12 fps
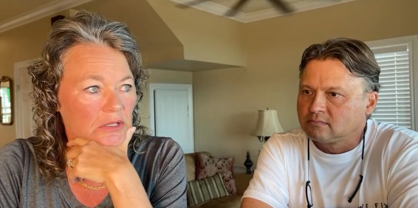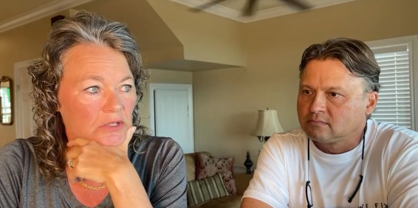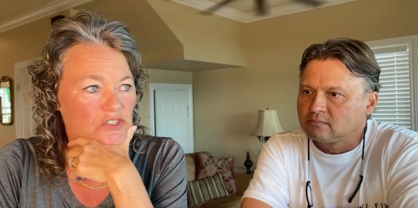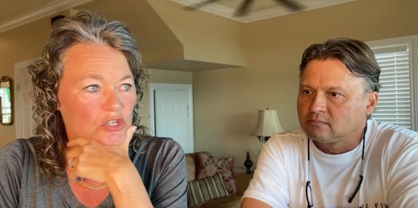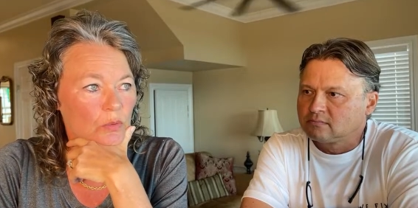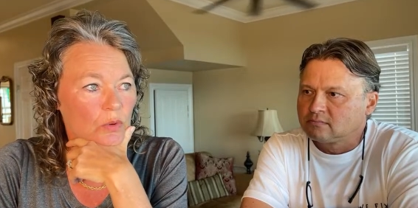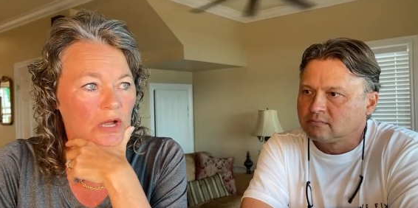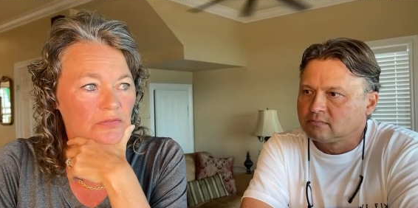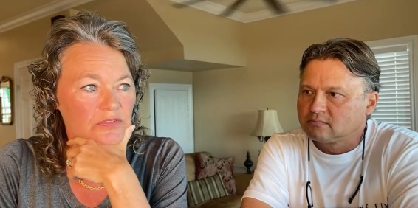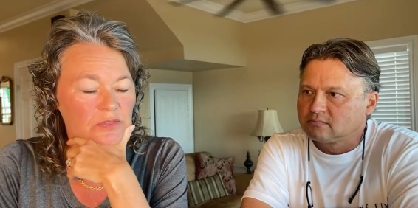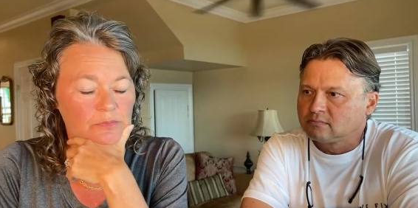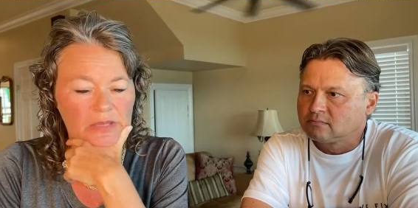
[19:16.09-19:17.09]
Speaker 1: so
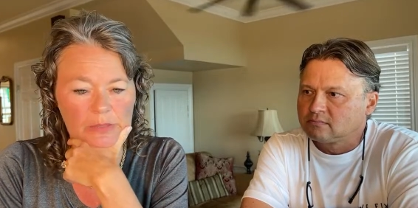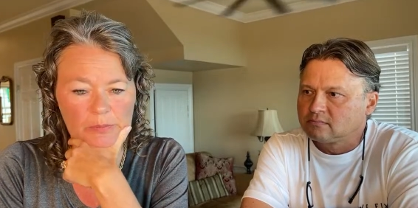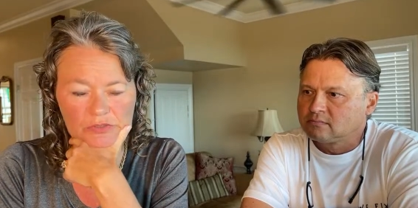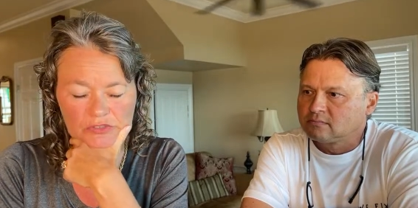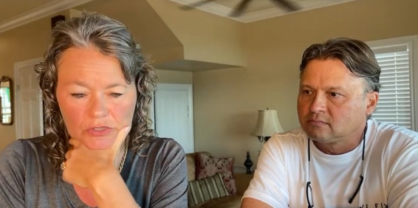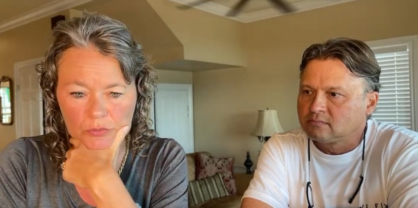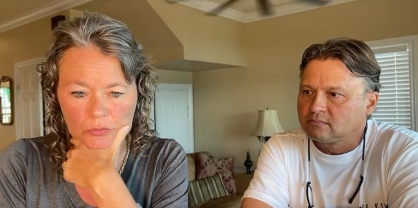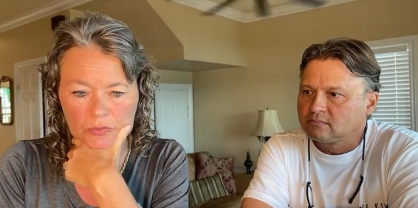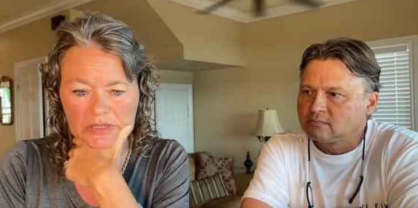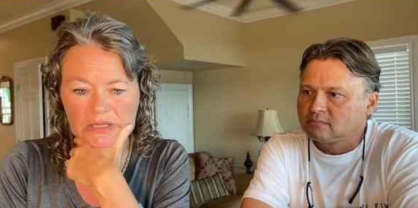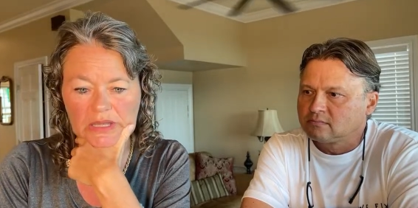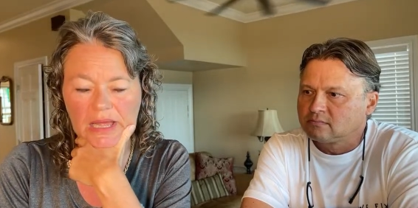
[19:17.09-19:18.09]
often people don't
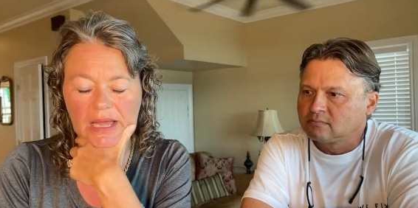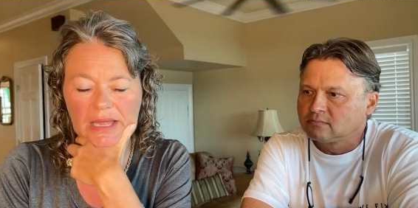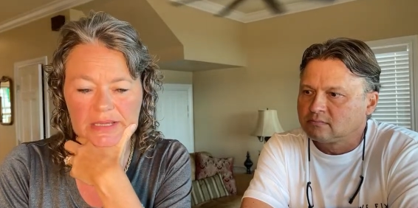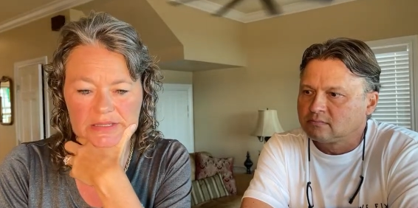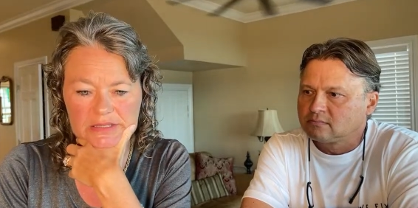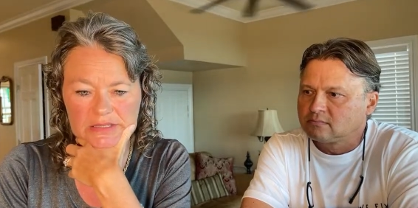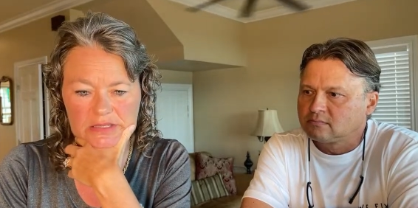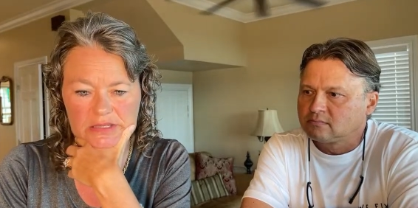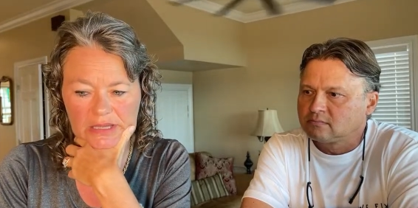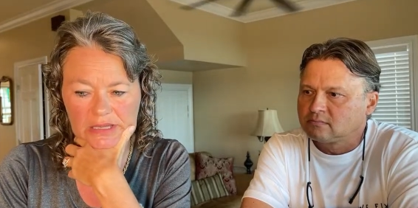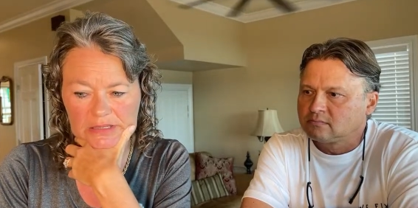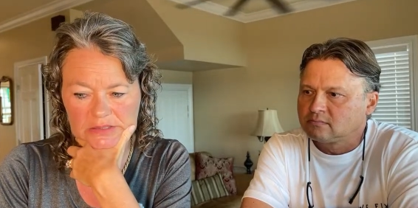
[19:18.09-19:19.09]
realize
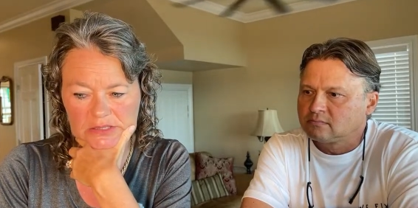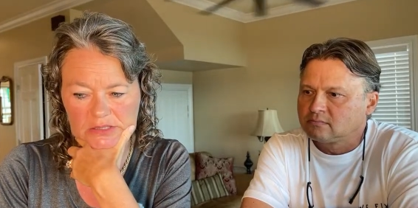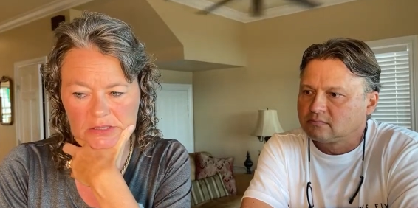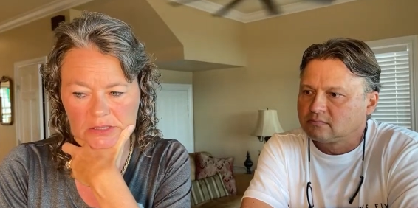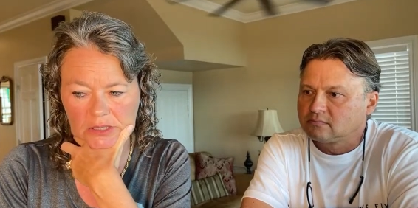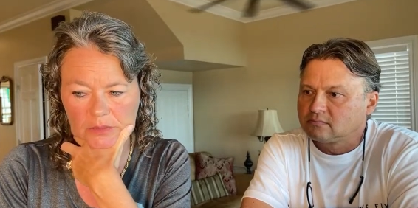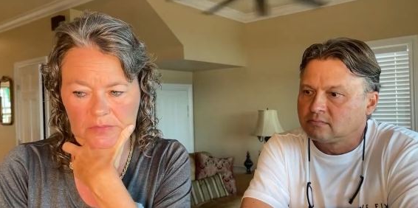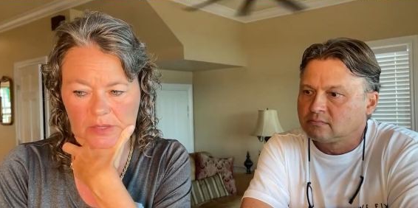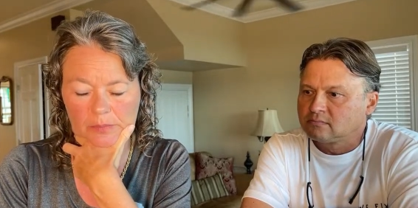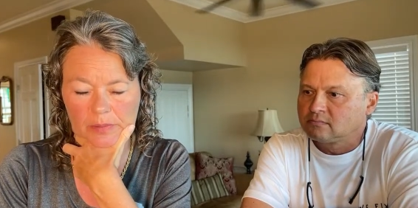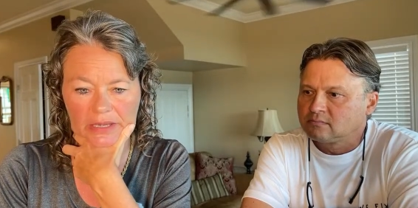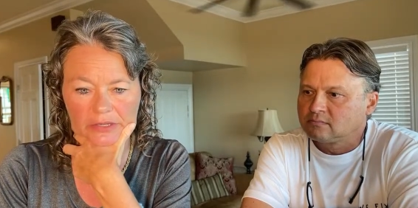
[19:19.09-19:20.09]
that the
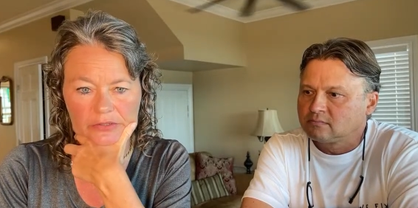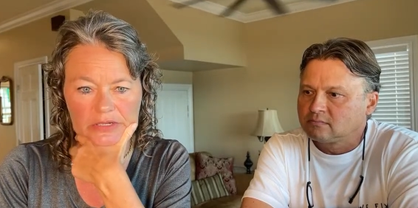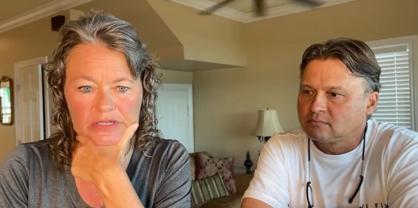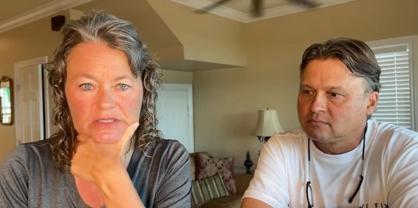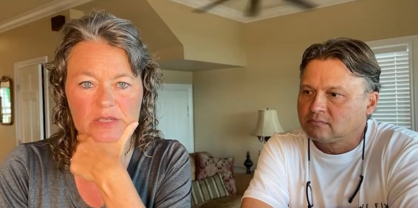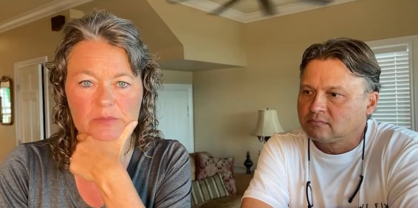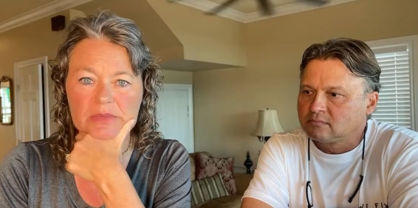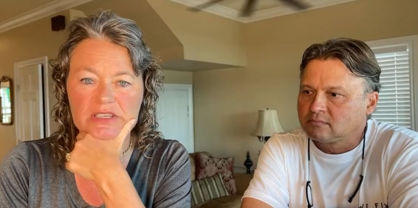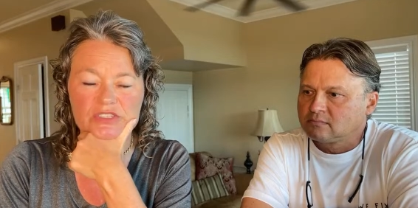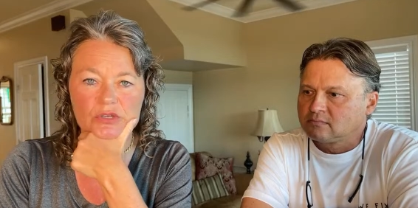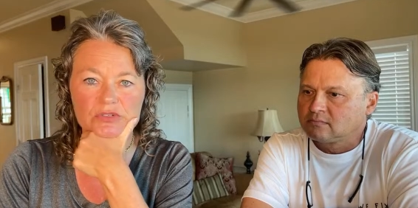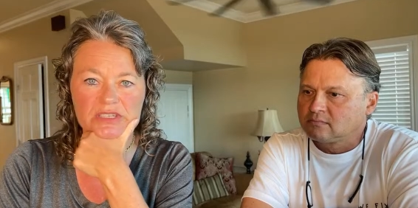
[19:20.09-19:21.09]
batteries can be
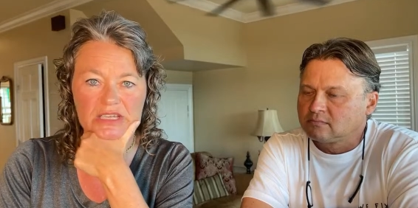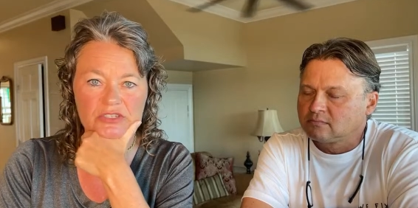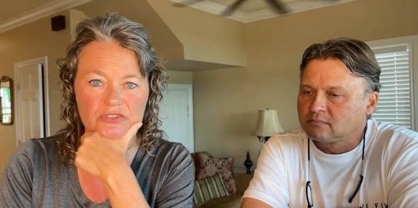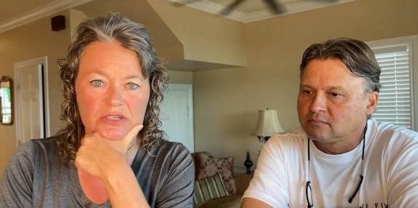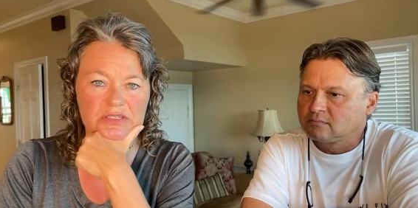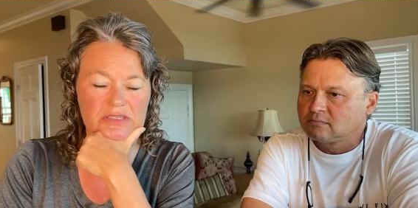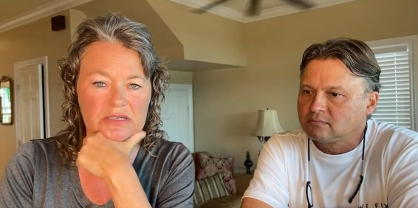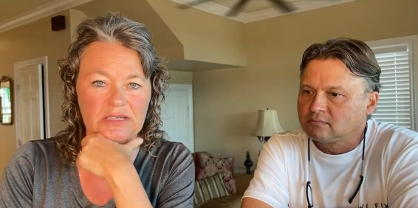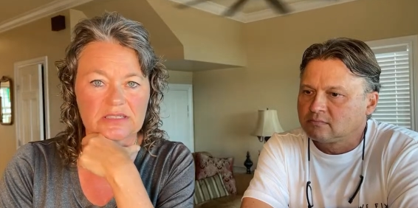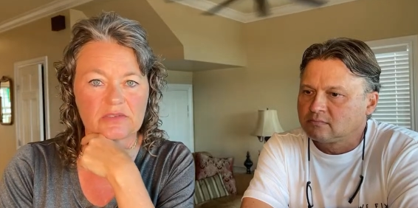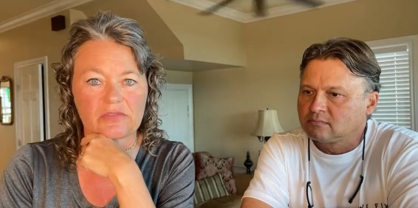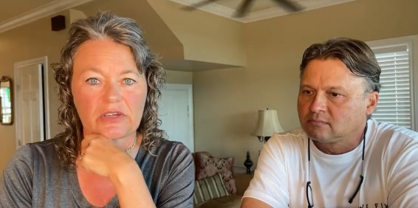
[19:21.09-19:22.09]
so dangerous, and
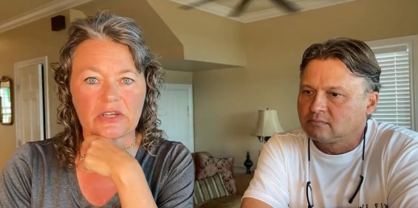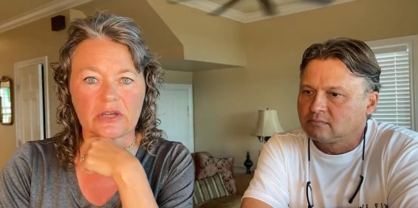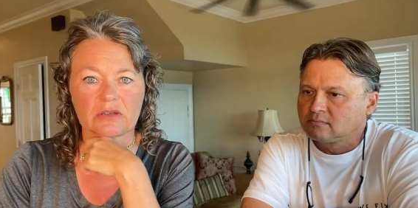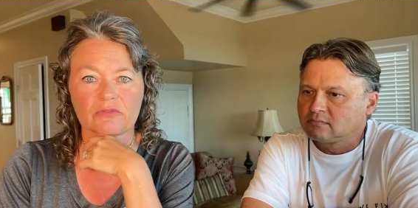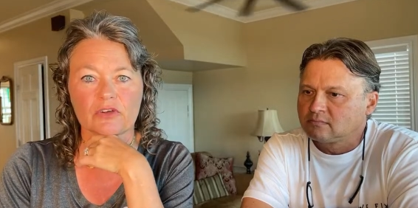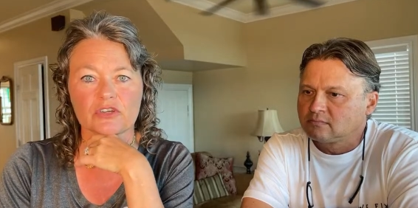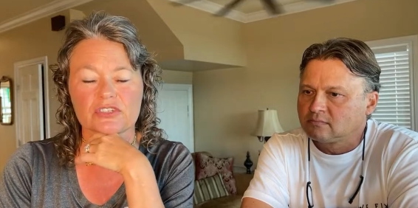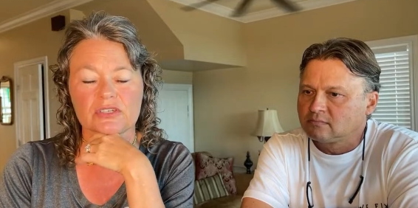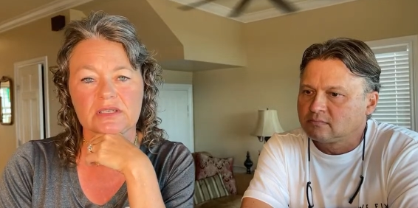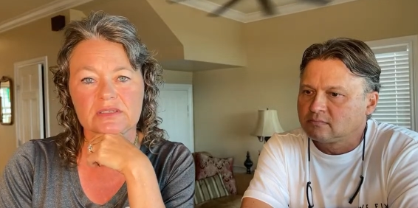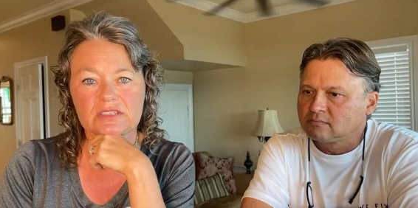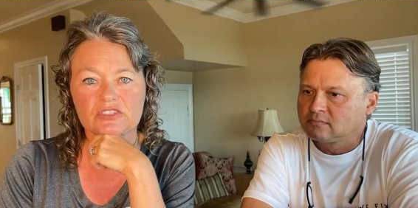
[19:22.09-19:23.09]
it's a very
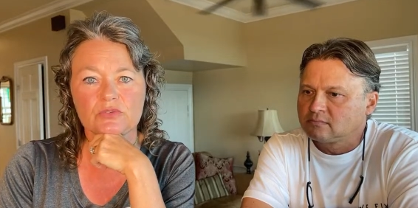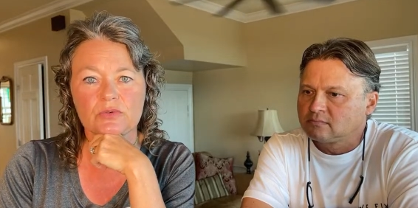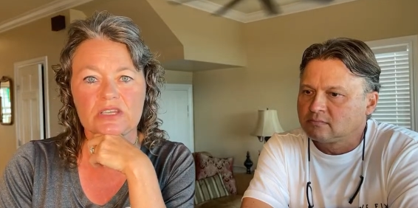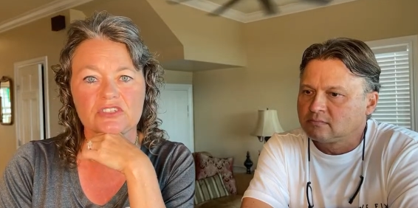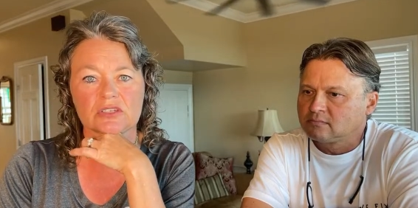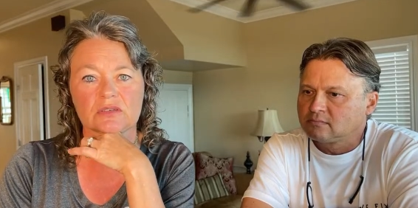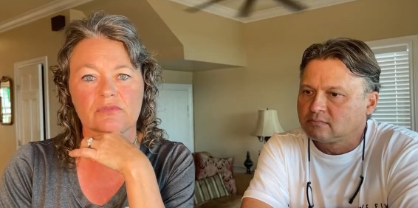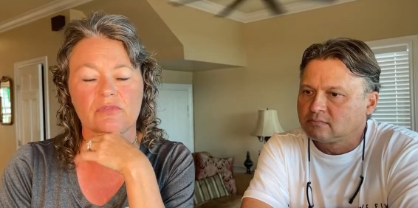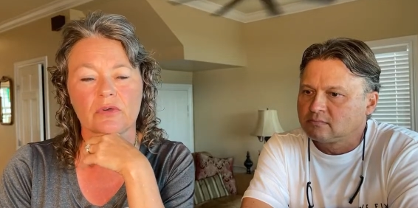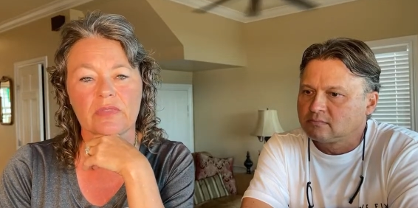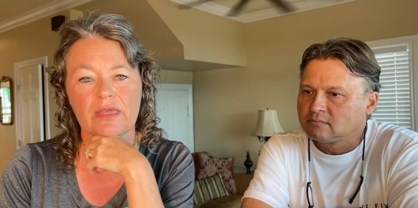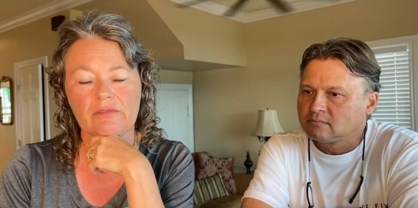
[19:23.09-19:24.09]
unfortunate situation
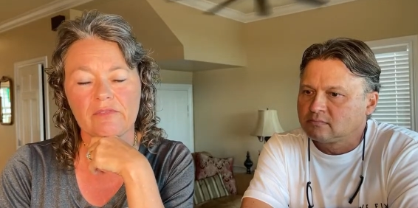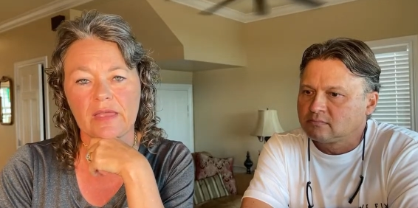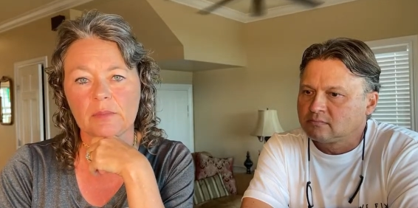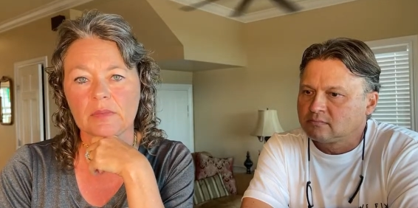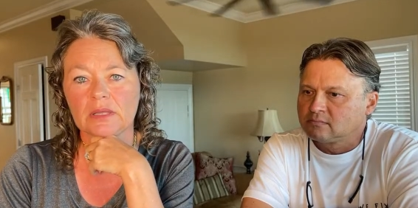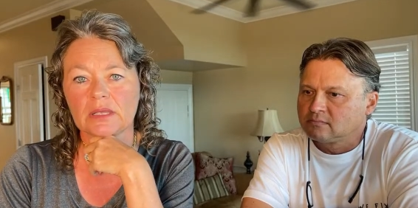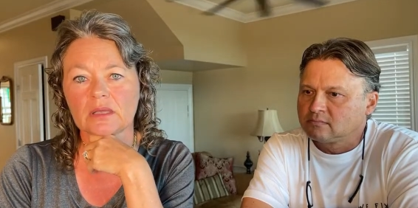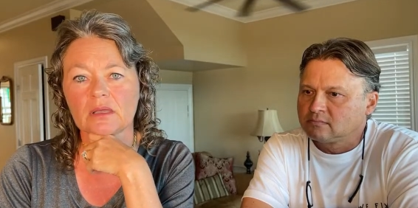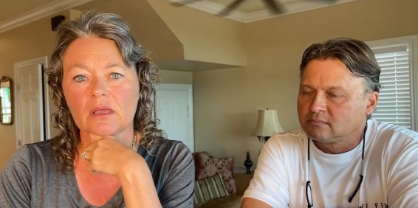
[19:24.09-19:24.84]
for that family